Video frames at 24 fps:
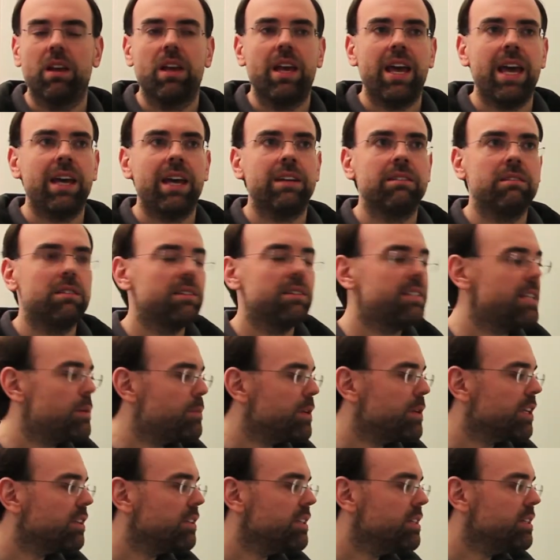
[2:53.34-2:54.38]
And
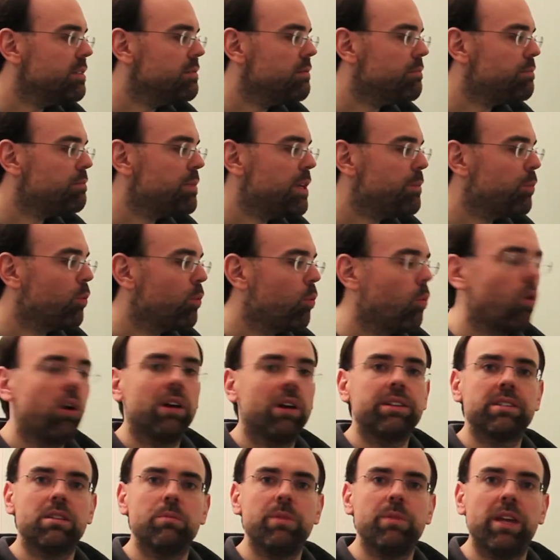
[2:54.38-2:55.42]
typically, people
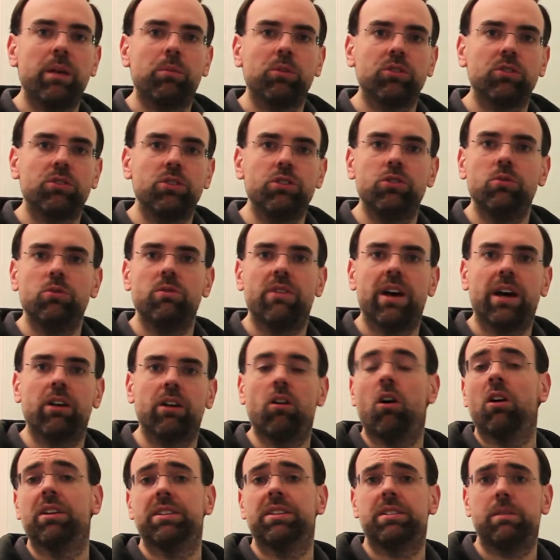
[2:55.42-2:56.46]
want to be able to do that
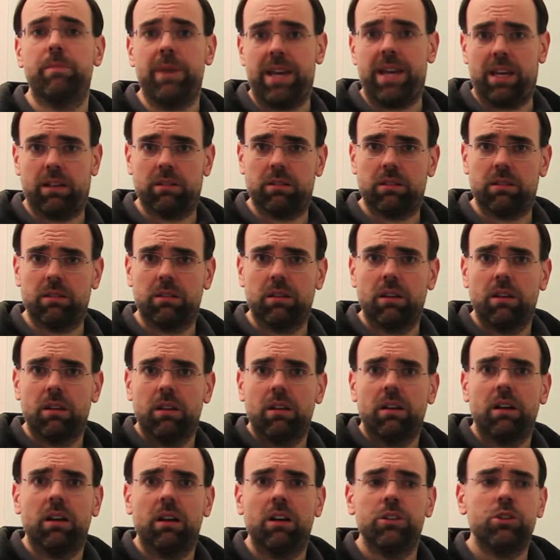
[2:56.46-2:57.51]
on demand.
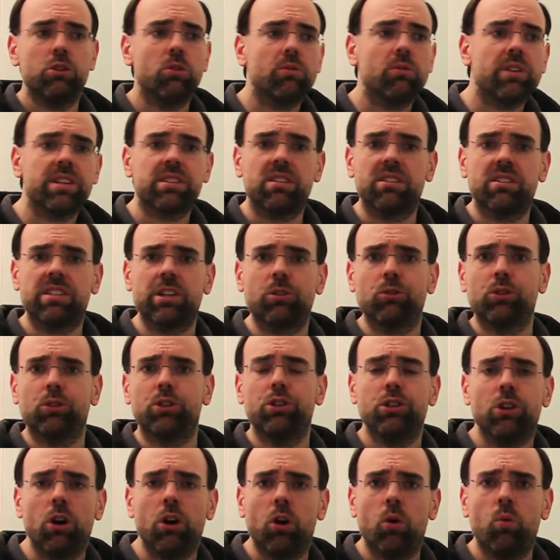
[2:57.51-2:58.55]
You don't necessarily
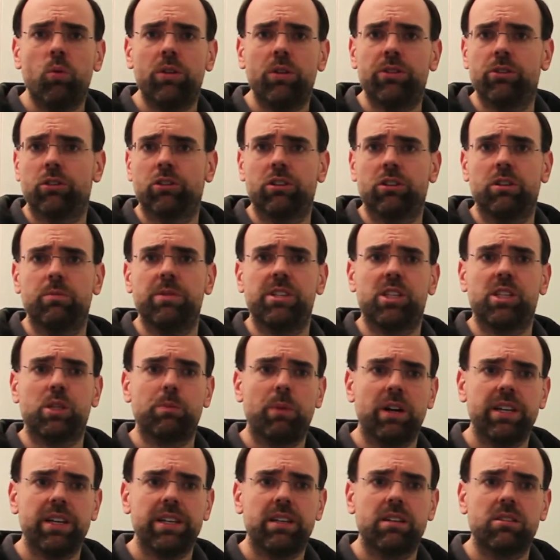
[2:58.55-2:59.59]
know when there are going to be
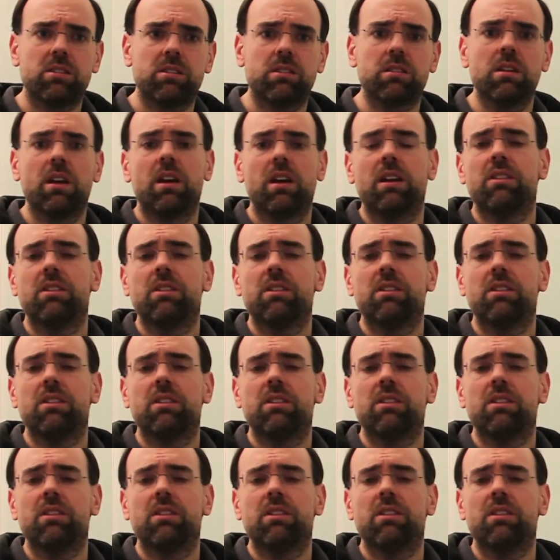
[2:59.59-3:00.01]
spikes.